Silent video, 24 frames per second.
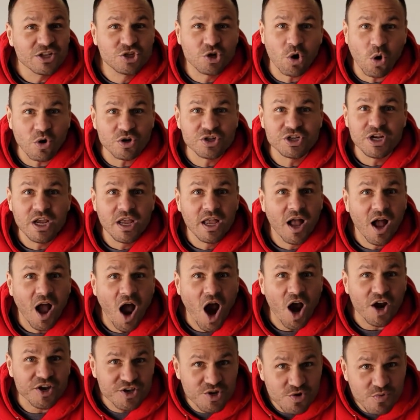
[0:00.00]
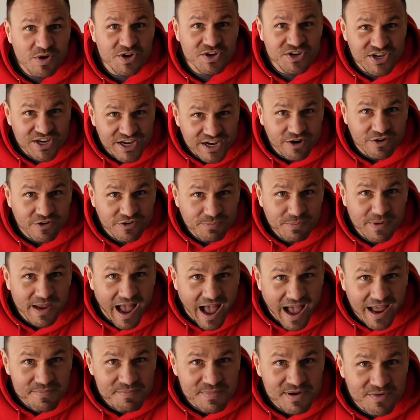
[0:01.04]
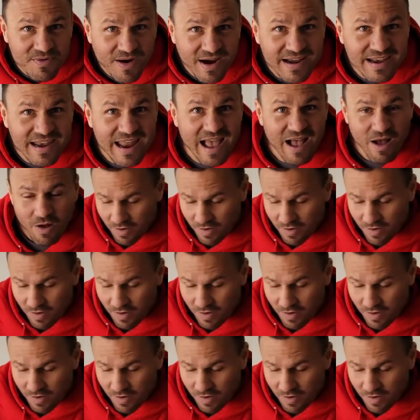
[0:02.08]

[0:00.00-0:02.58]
George, are you in tears behind me right now?